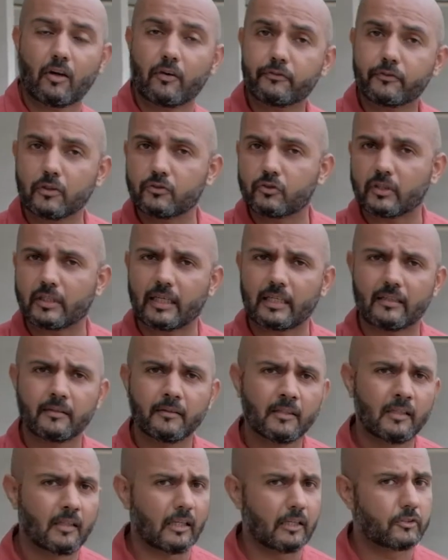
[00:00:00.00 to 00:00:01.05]
Of course, you get
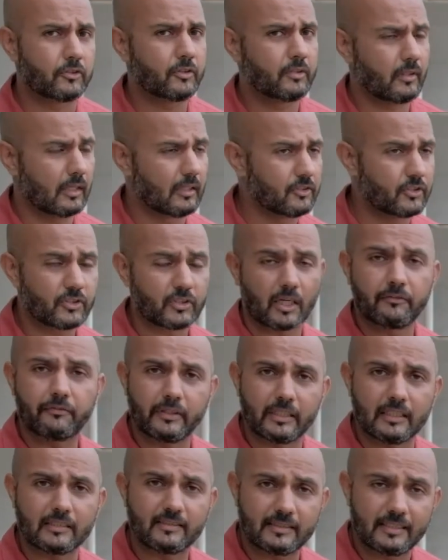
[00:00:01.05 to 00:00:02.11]
a shove
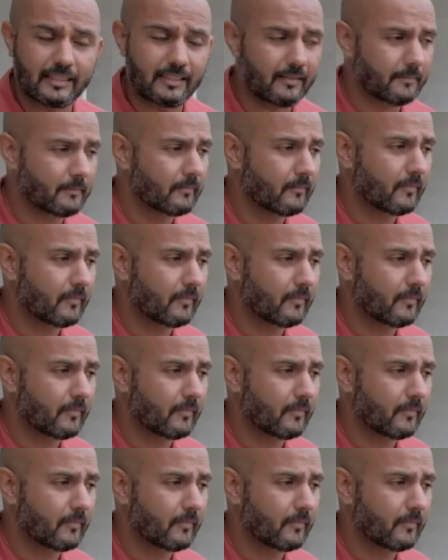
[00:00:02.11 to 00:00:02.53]
in the seat.